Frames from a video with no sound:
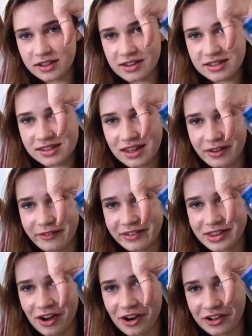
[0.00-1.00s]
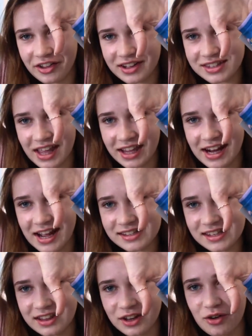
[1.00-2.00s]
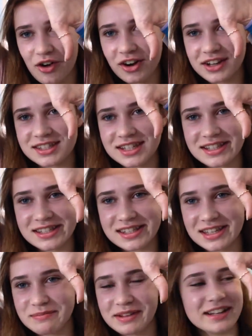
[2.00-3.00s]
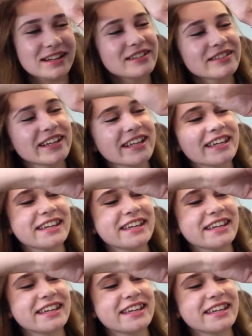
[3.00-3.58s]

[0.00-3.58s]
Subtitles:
So this is like what the otter looks like, and it has like little hearts, and it's sleeping, and it's really